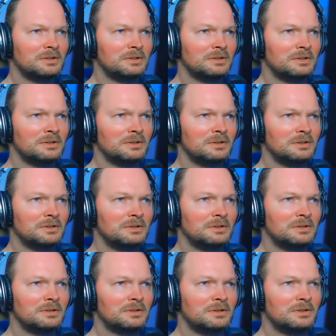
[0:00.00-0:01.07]
Hey buddy, how do
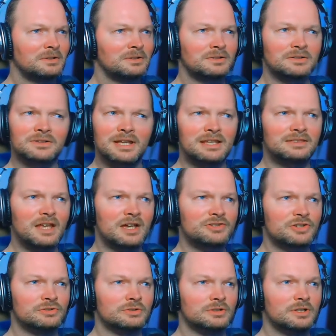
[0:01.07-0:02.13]
the bullets feel? It
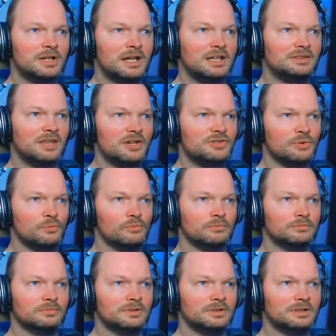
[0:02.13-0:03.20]
doesn't. Yeah, come it doesn't. On, I'm
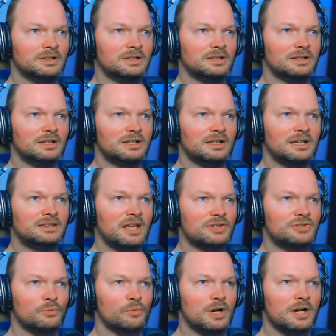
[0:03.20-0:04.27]
shooting you. Do something. It
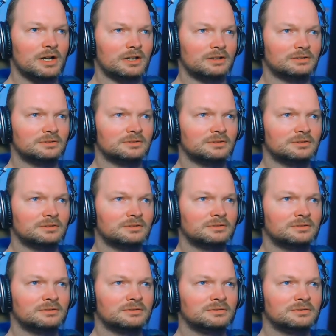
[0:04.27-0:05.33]
doesn't what? work.
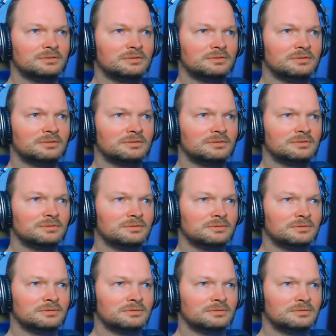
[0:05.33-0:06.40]
Hey, is that all you can
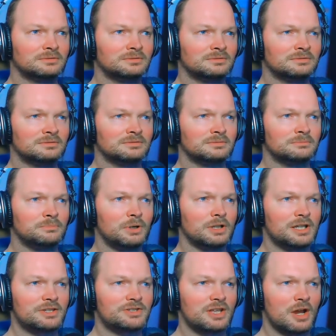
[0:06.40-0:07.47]
do?
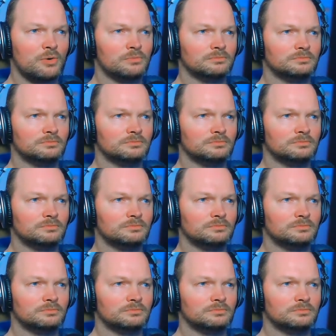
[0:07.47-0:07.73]
Bullets don't.